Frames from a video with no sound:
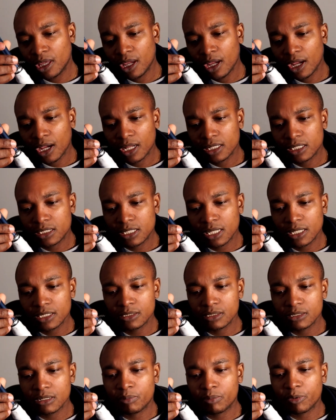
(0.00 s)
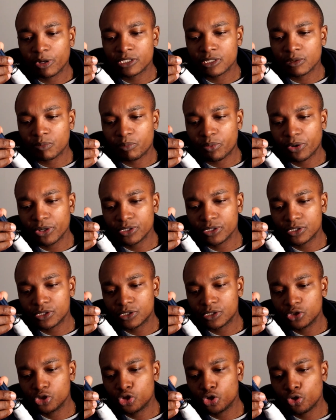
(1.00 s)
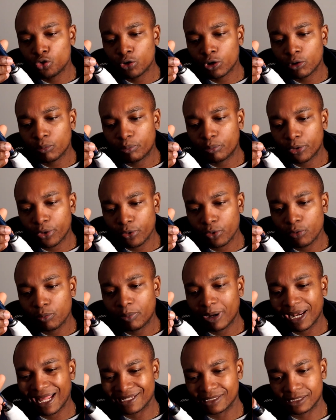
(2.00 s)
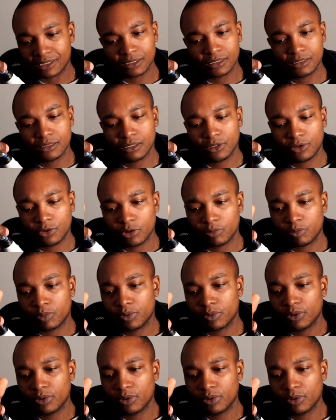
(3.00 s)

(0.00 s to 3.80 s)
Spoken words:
It's a Prince Dura Pro Plus grip.